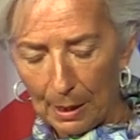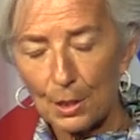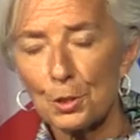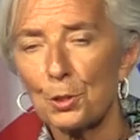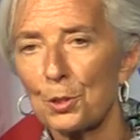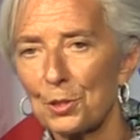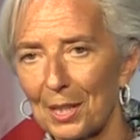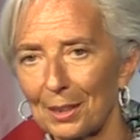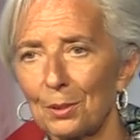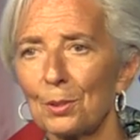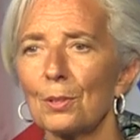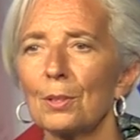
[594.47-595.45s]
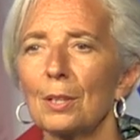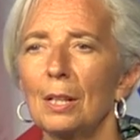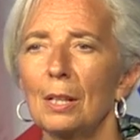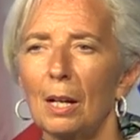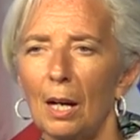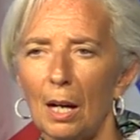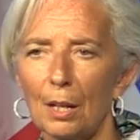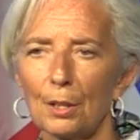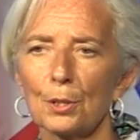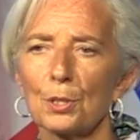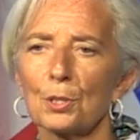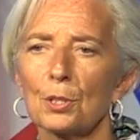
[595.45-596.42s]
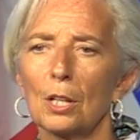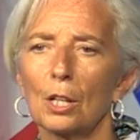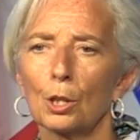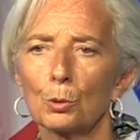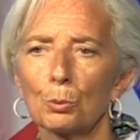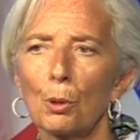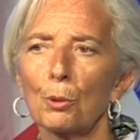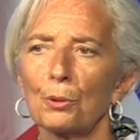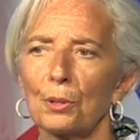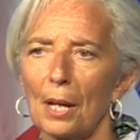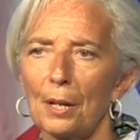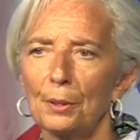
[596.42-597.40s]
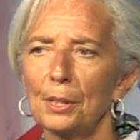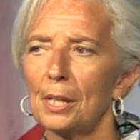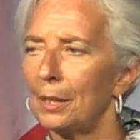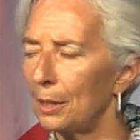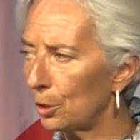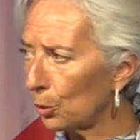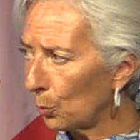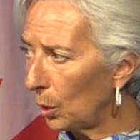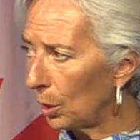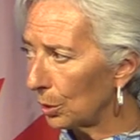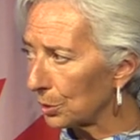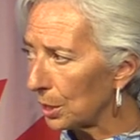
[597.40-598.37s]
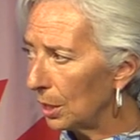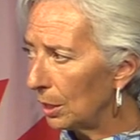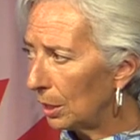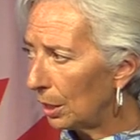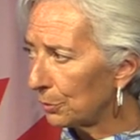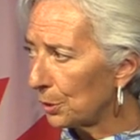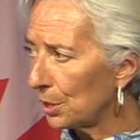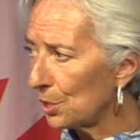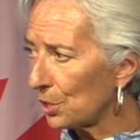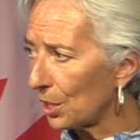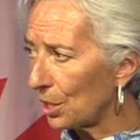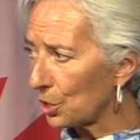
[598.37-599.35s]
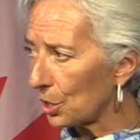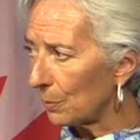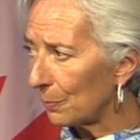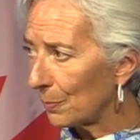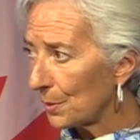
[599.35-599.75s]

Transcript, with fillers: It's the second highest growth area in the world after East Asia,